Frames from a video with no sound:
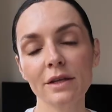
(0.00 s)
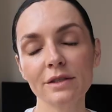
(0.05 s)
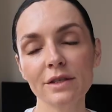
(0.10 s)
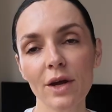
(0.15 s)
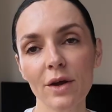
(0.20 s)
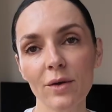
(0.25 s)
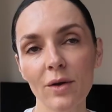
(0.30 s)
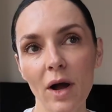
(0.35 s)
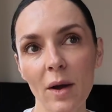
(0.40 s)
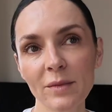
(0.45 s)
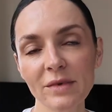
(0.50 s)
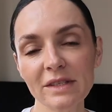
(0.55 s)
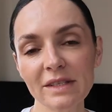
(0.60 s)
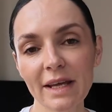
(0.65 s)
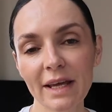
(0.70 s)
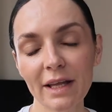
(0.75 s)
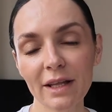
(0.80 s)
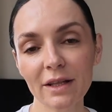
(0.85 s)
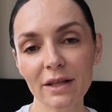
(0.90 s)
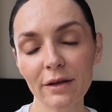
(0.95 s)
So up
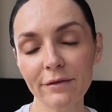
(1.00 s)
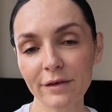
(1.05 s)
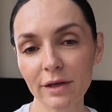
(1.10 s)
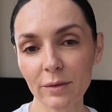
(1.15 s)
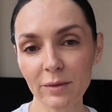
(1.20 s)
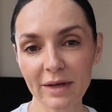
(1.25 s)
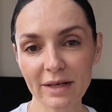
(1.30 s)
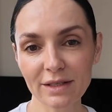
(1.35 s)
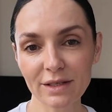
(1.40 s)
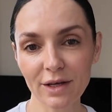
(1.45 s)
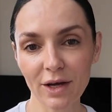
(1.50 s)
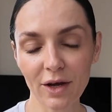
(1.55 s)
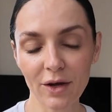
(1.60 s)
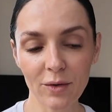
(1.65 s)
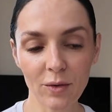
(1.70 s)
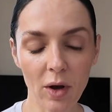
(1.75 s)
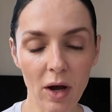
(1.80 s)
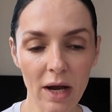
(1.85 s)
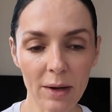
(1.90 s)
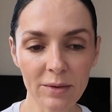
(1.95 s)
until a few weeks
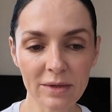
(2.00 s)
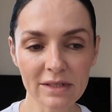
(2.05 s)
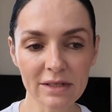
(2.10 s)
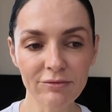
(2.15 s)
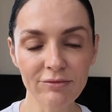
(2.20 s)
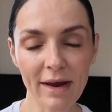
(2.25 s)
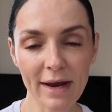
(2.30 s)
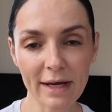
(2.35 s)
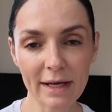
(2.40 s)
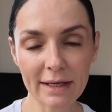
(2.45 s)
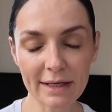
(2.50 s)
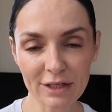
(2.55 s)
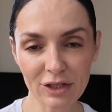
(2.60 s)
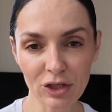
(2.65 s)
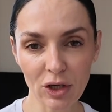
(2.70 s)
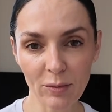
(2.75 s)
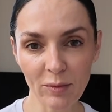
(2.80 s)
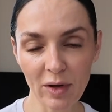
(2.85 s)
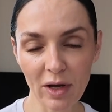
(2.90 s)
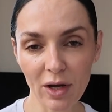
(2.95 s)
ago, I was a regular
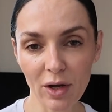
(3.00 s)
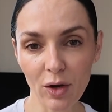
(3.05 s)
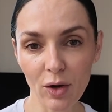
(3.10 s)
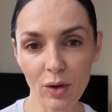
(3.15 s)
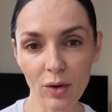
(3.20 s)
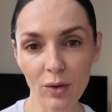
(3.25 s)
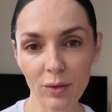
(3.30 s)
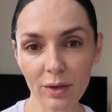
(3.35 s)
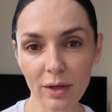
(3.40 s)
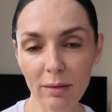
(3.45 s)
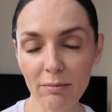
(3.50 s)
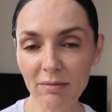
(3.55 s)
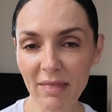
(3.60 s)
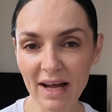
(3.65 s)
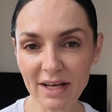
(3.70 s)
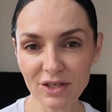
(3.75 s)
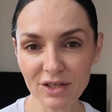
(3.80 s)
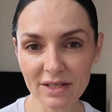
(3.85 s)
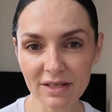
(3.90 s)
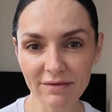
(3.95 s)
shopper on
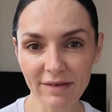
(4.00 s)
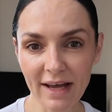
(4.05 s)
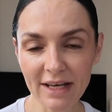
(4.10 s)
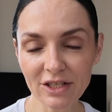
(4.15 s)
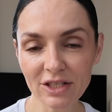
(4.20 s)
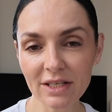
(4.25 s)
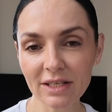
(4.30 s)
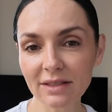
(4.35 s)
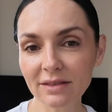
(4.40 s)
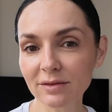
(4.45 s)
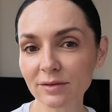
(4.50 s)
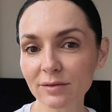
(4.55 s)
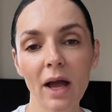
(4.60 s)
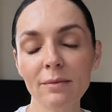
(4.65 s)
Matches Fashion.